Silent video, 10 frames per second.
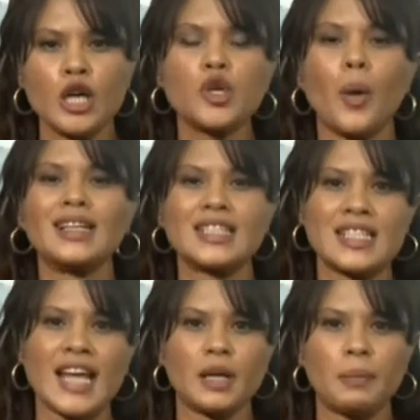to
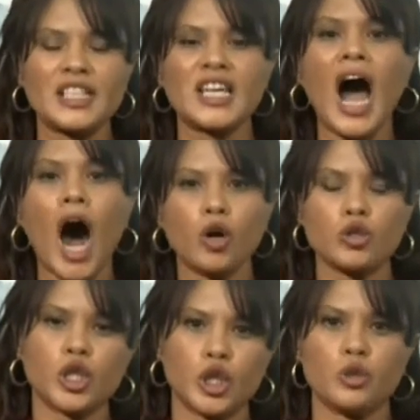understand better how
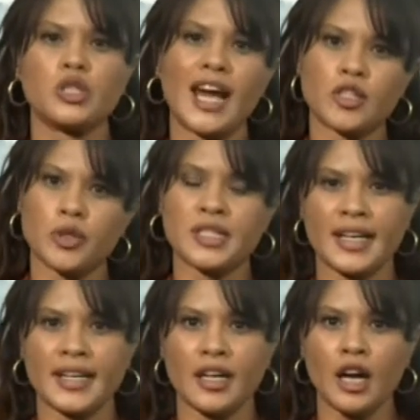to use
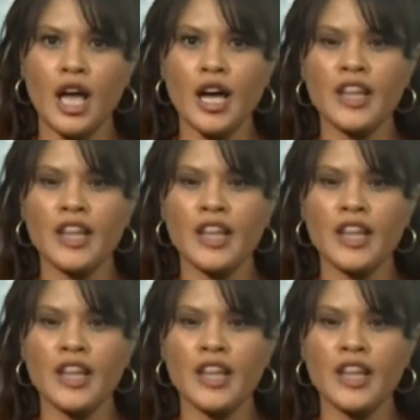AstraZeneca.